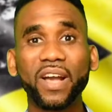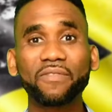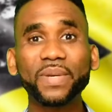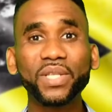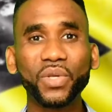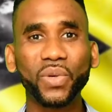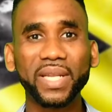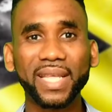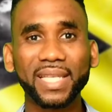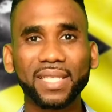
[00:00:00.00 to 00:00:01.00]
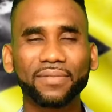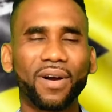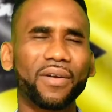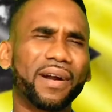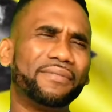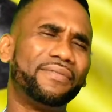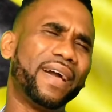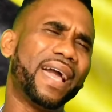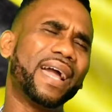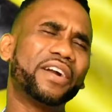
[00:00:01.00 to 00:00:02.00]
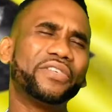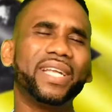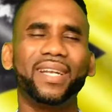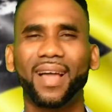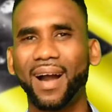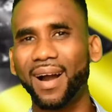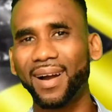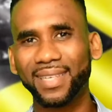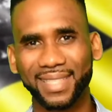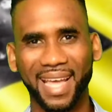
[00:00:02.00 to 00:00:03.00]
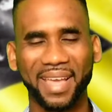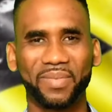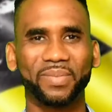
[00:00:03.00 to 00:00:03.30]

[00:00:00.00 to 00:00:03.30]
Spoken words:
have been doing this for a very long time.